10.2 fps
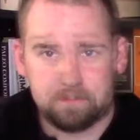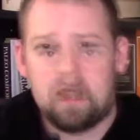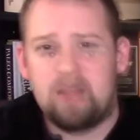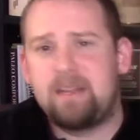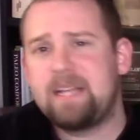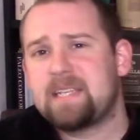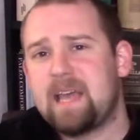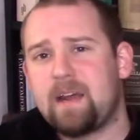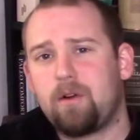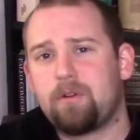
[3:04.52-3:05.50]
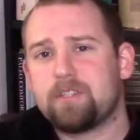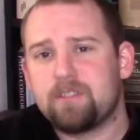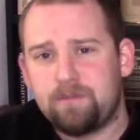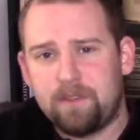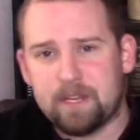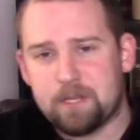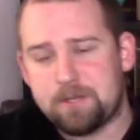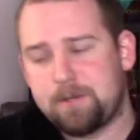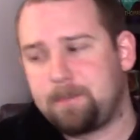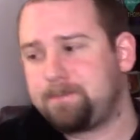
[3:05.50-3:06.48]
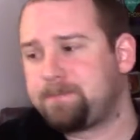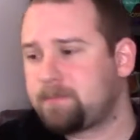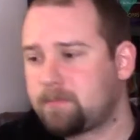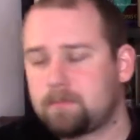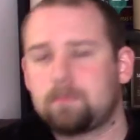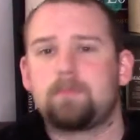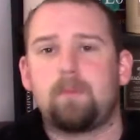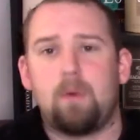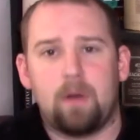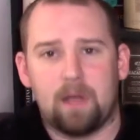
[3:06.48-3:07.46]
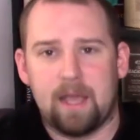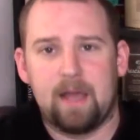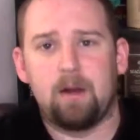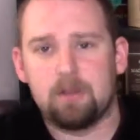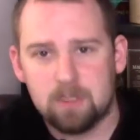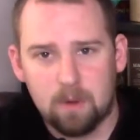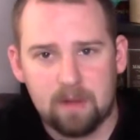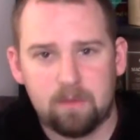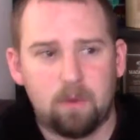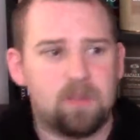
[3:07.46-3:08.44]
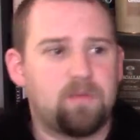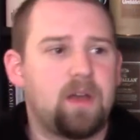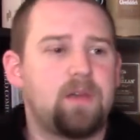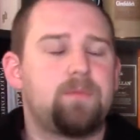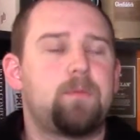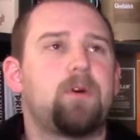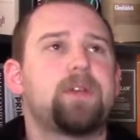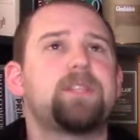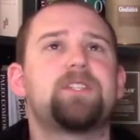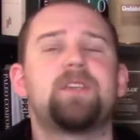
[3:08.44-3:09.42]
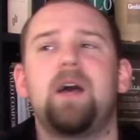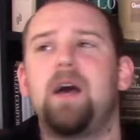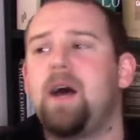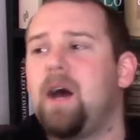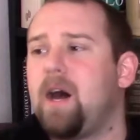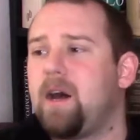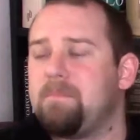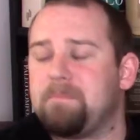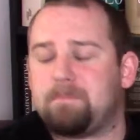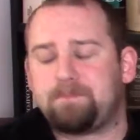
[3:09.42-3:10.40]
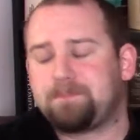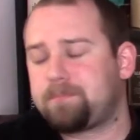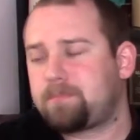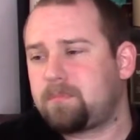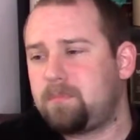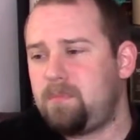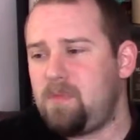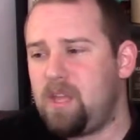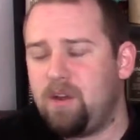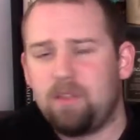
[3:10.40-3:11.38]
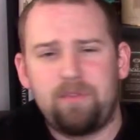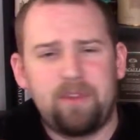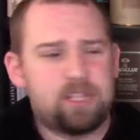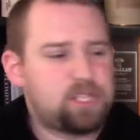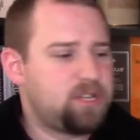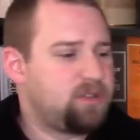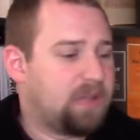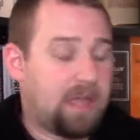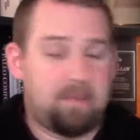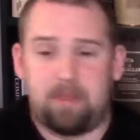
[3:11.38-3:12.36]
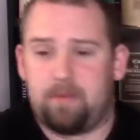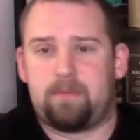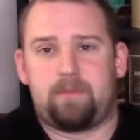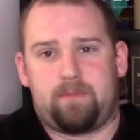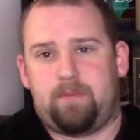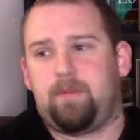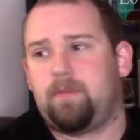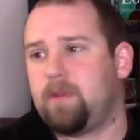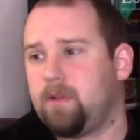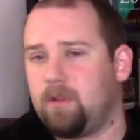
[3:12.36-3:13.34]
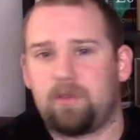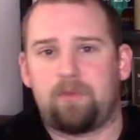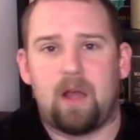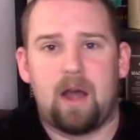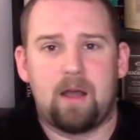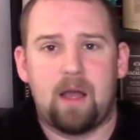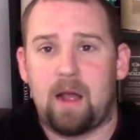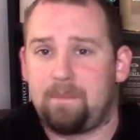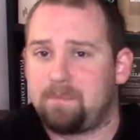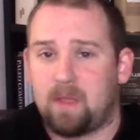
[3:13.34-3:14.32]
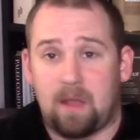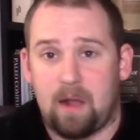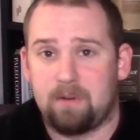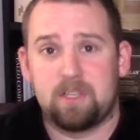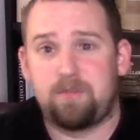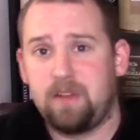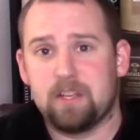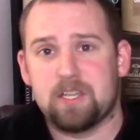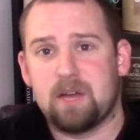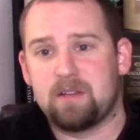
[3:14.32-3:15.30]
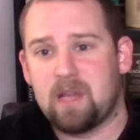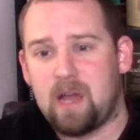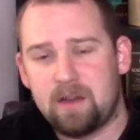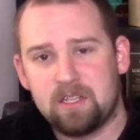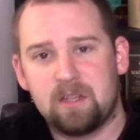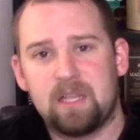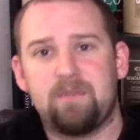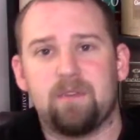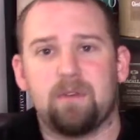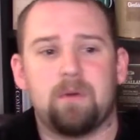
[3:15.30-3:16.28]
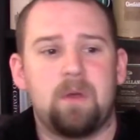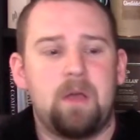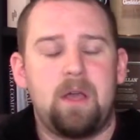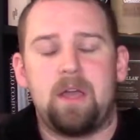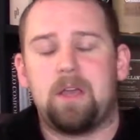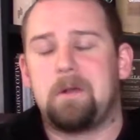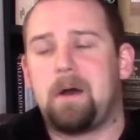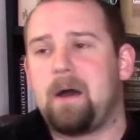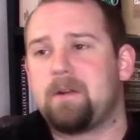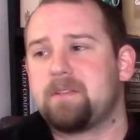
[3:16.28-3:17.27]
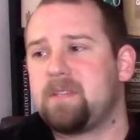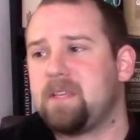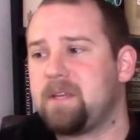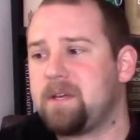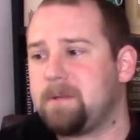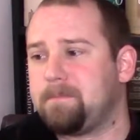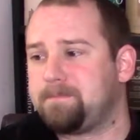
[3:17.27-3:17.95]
The next category is the finish. Again, also out of 25 points. Um, you know, the finishes you're looking, I mean, you're, you're looking for how, how does it finish? How does it, how does it leave you? You know, how does the, uh,